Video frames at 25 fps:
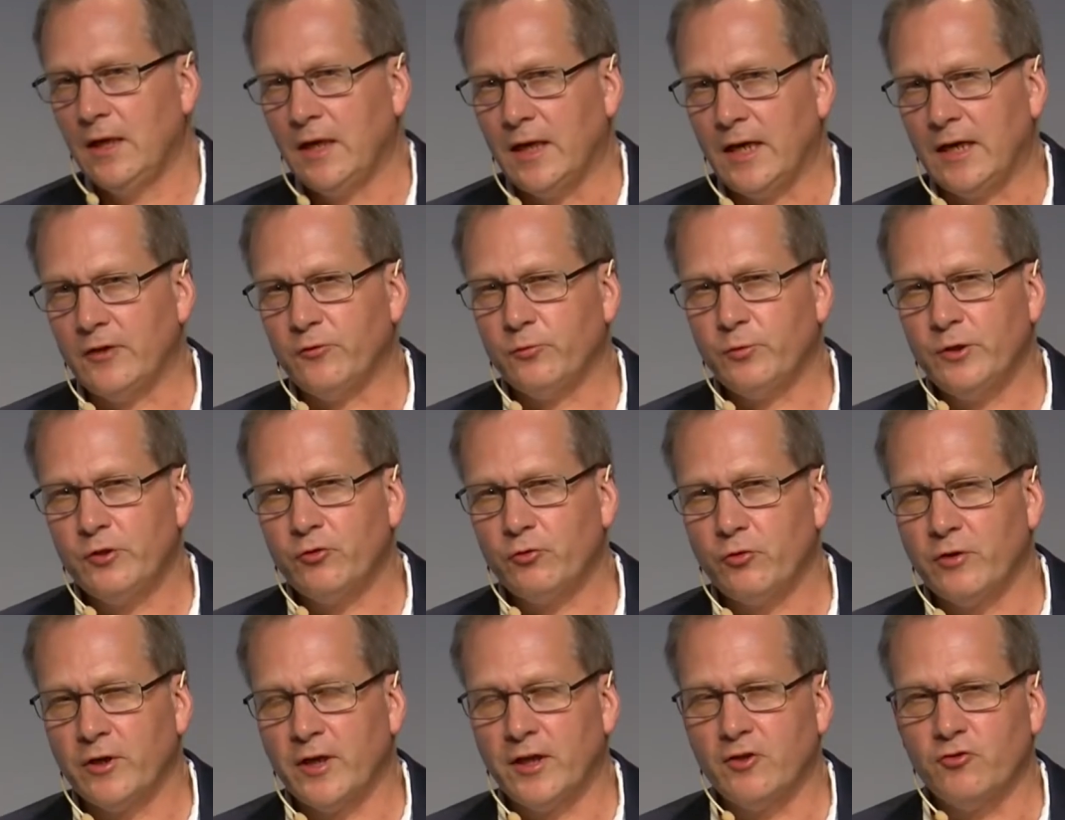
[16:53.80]
As we
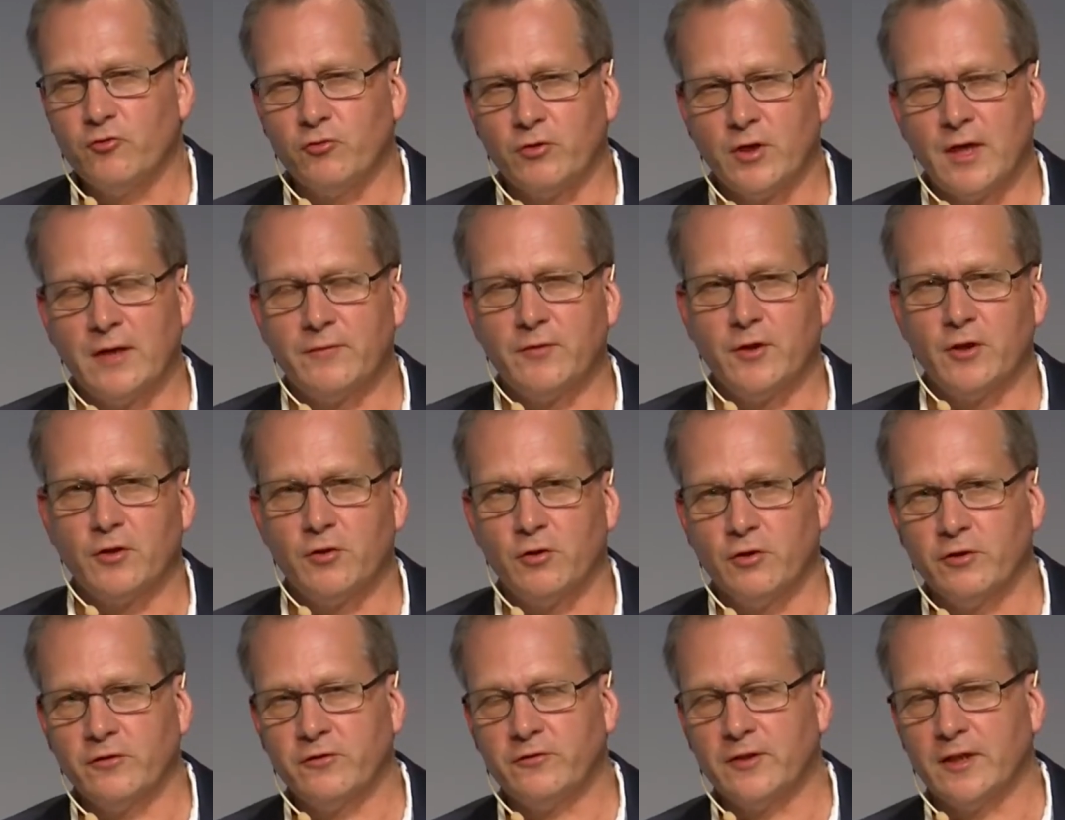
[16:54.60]
try and drive our
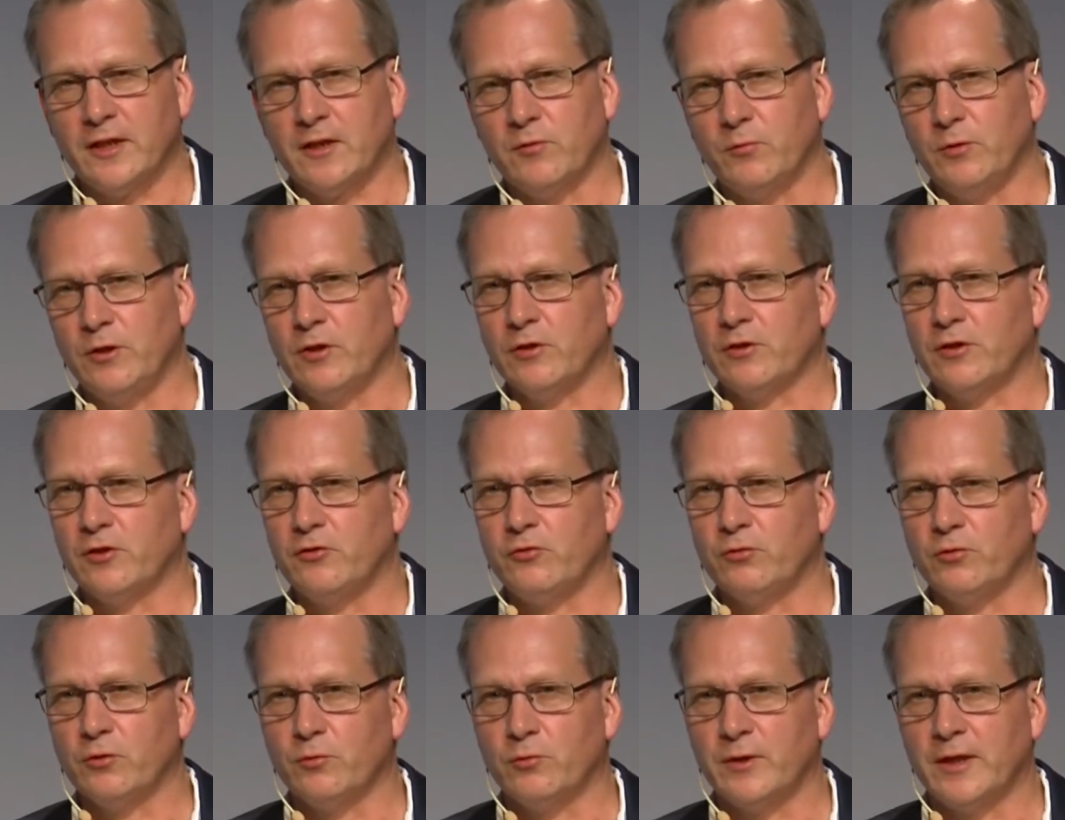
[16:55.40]
costs down, we look
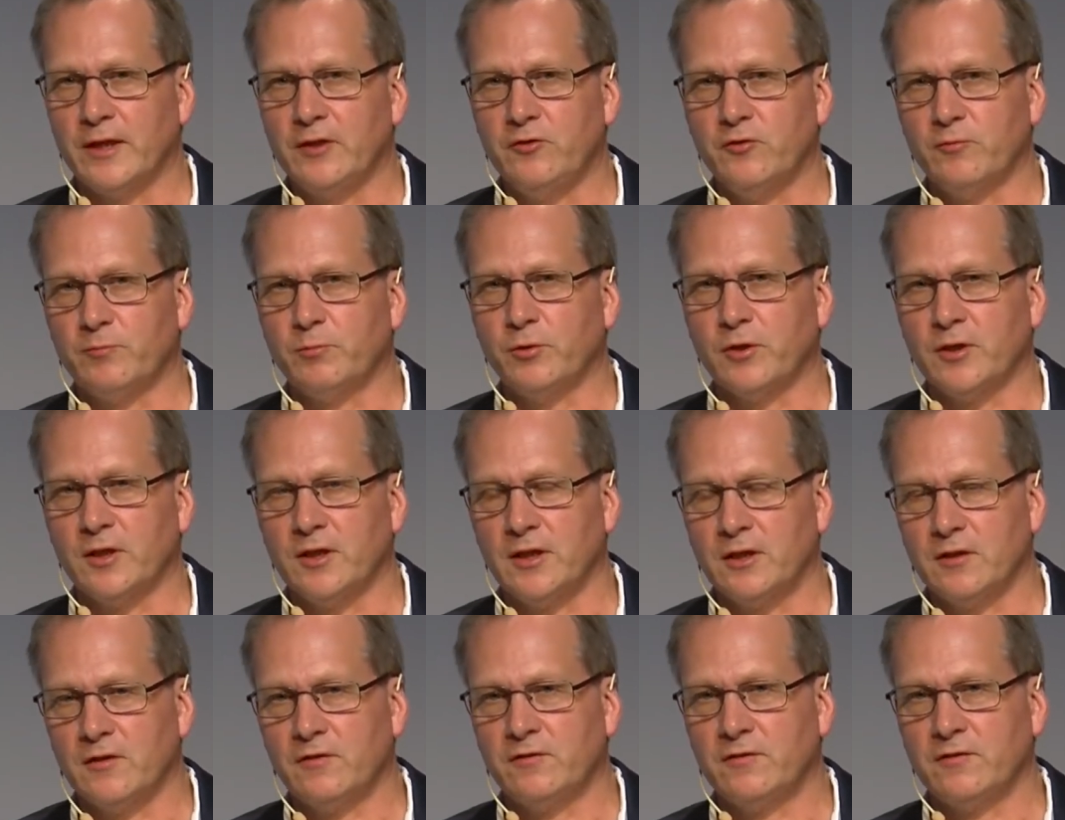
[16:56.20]
into a range of
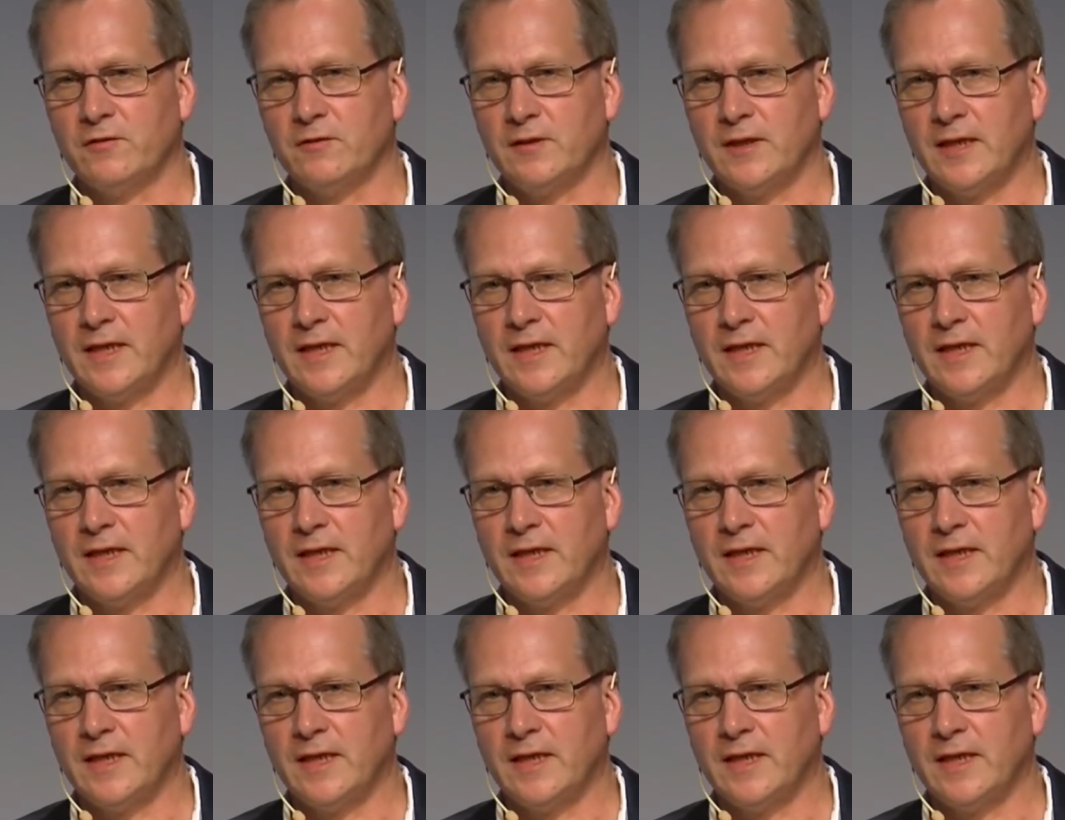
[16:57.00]
products.